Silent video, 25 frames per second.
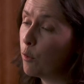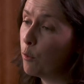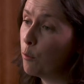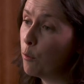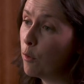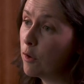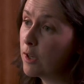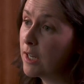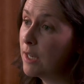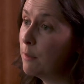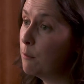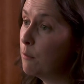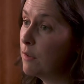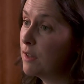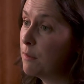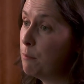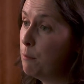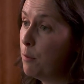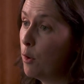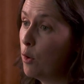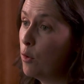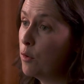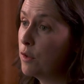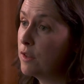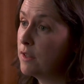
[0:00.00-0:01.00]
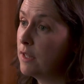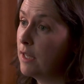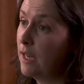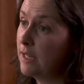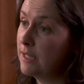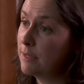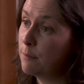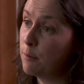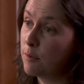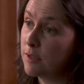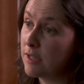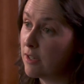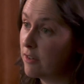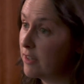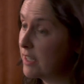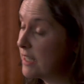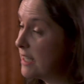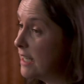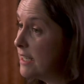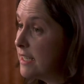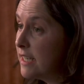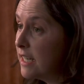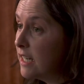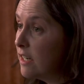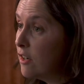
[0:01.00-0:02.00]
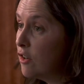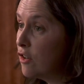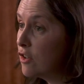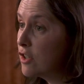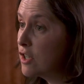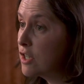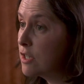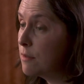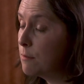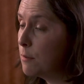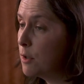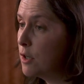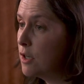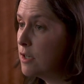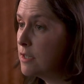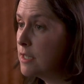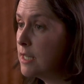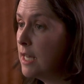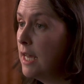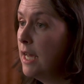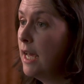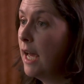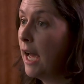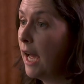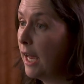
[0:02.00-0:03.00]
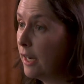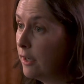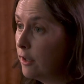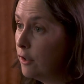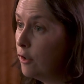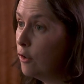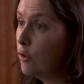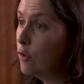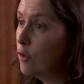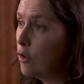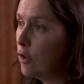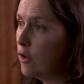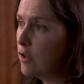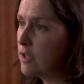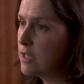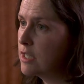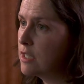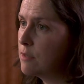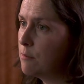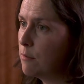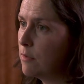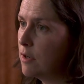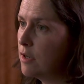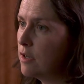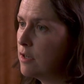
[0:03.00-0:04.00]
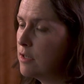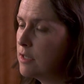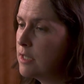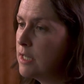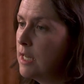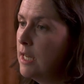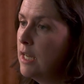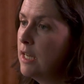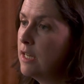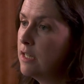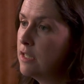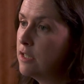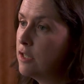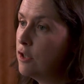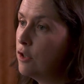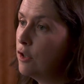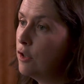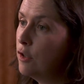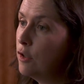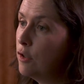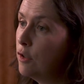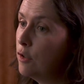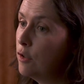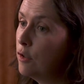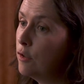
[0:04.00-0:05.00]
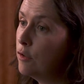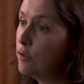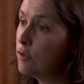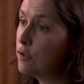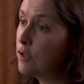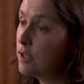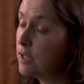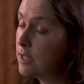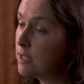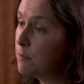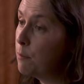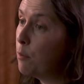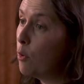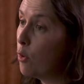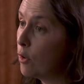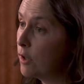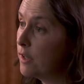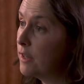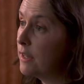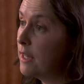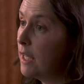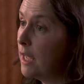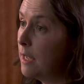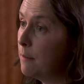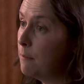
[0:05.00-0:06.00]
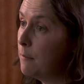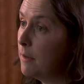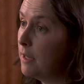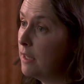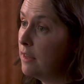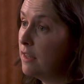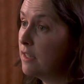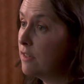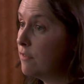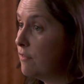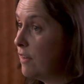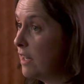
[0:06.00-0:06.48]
We're working with both, I suppose, our existing customers and new customers to support them in the